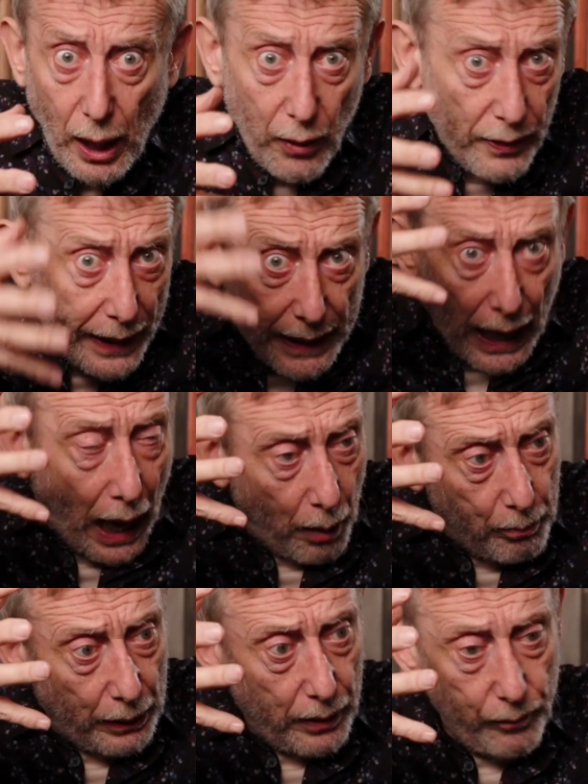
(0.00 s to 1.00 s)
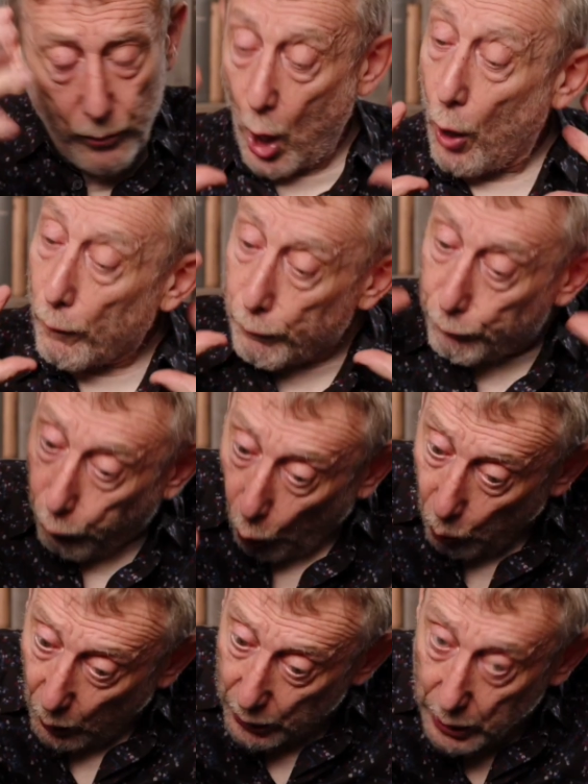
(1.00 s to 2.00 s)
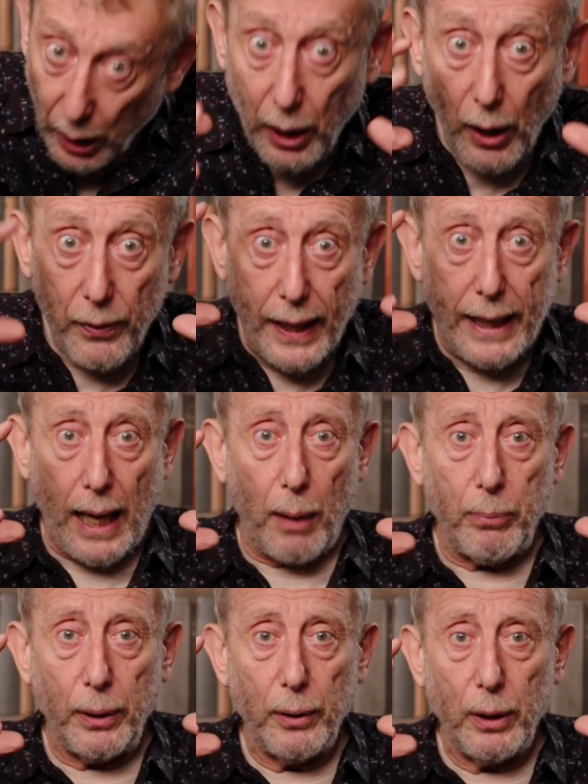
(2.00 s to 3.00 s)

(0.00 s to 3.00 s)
then up. Forward, then up.